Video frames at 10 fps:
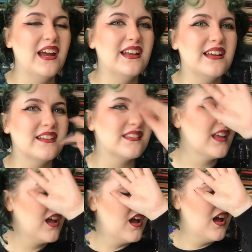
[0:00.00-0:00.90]
It is
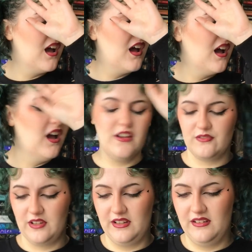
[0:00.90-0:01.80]

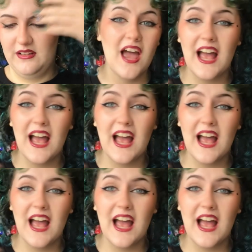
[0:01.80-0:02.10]
unreal.